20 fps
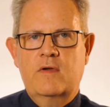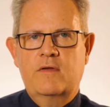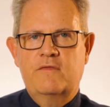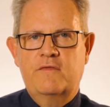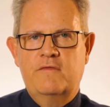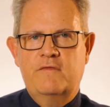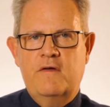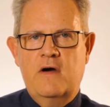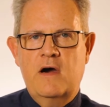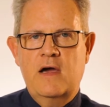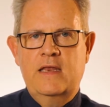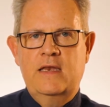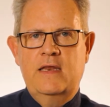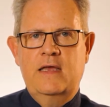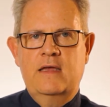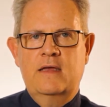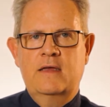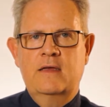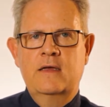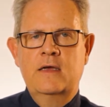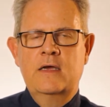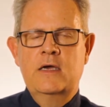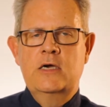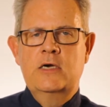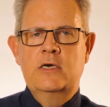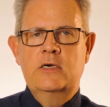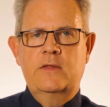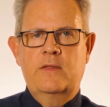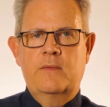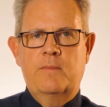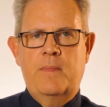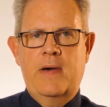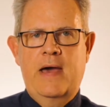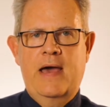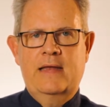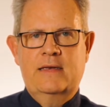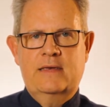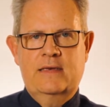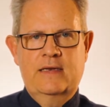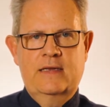refining the
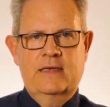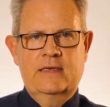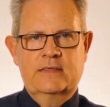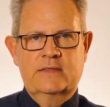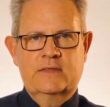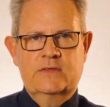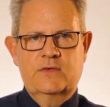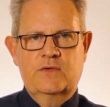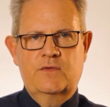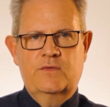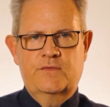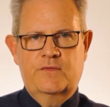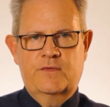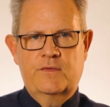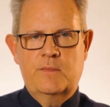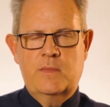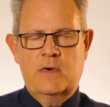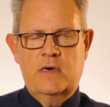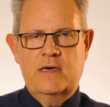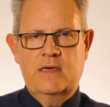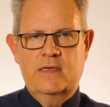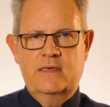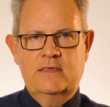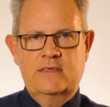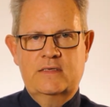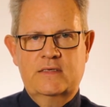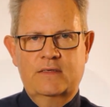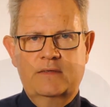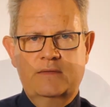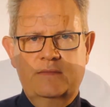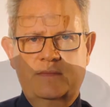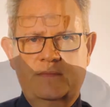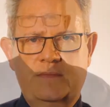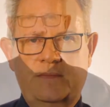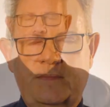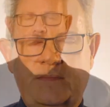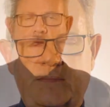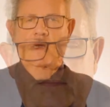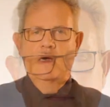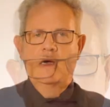patternings of the mind.
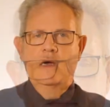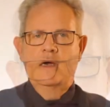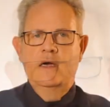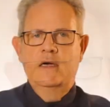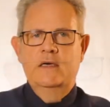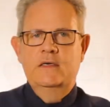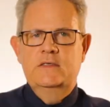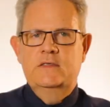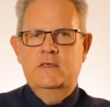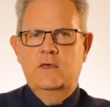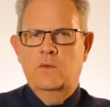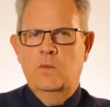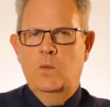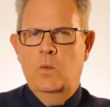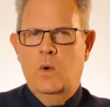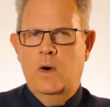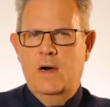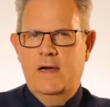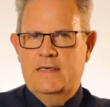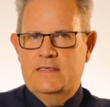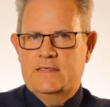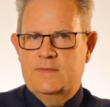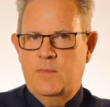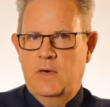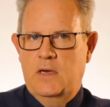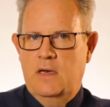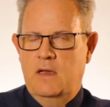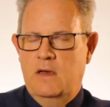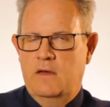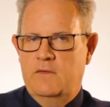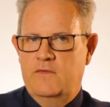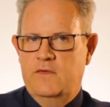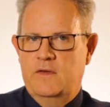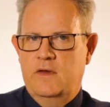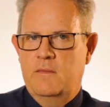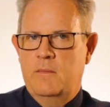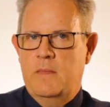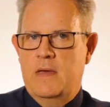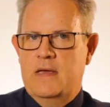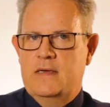So why is my life in
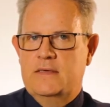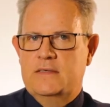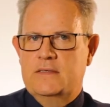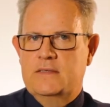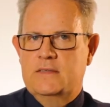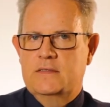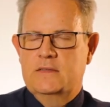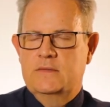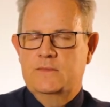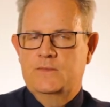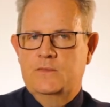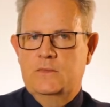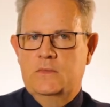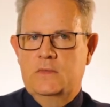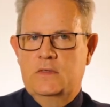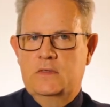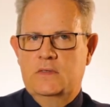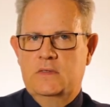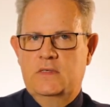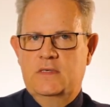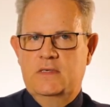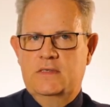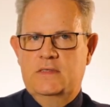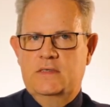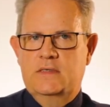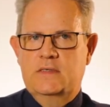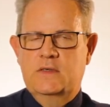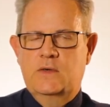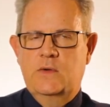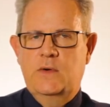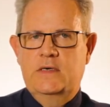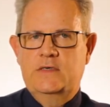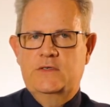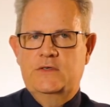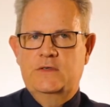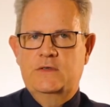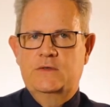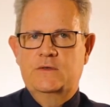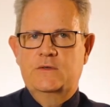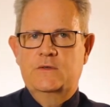a mess? This is a
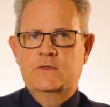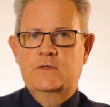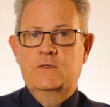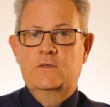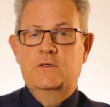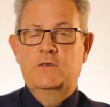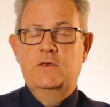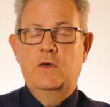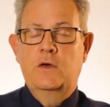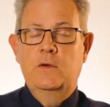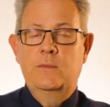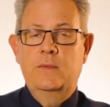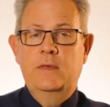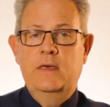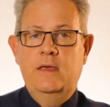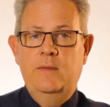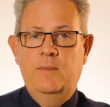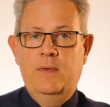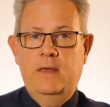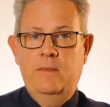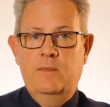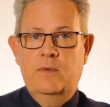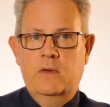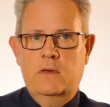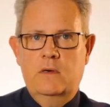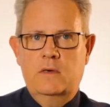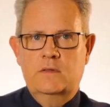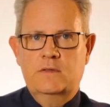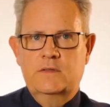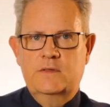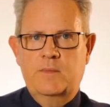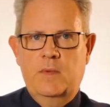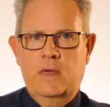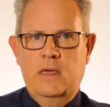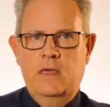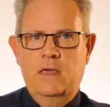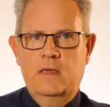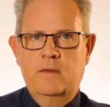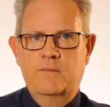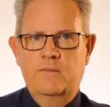question so many people ask
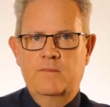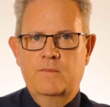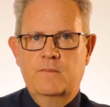me.